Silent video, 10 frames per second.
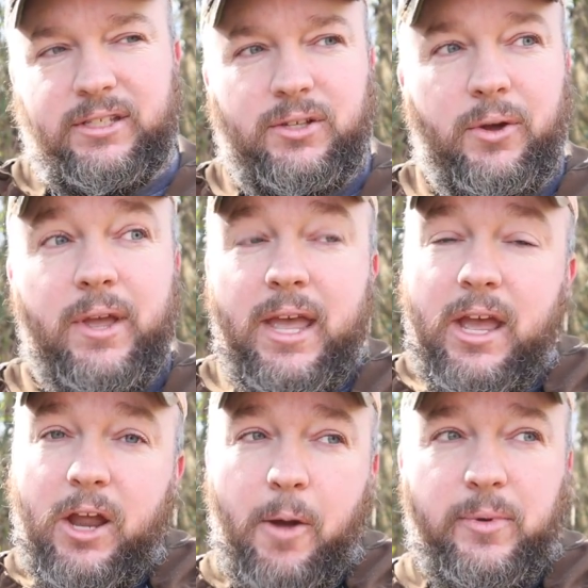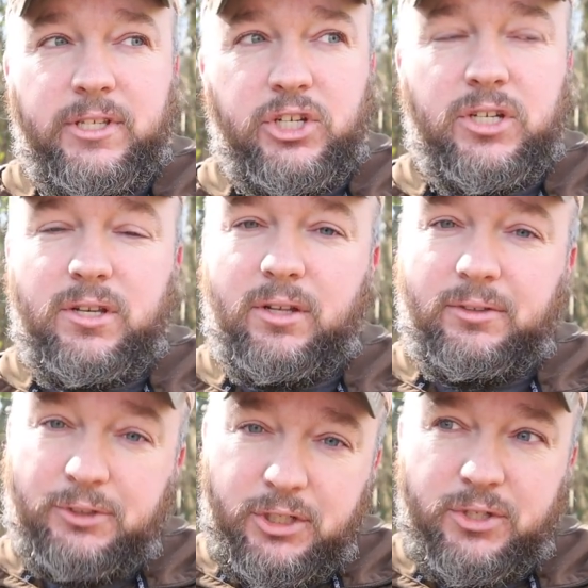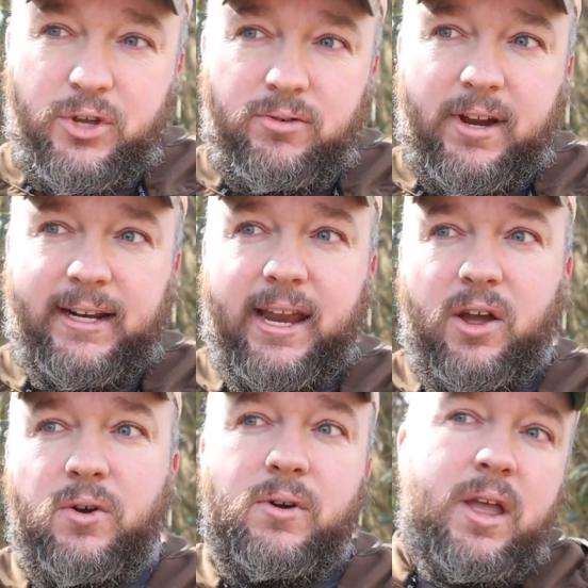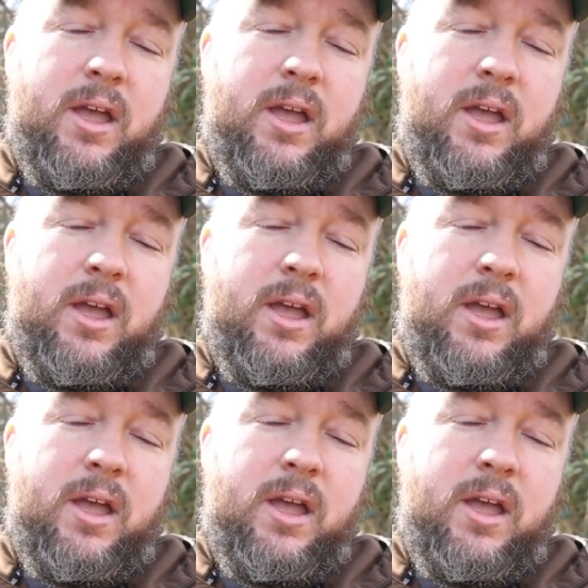So composition looks good right now.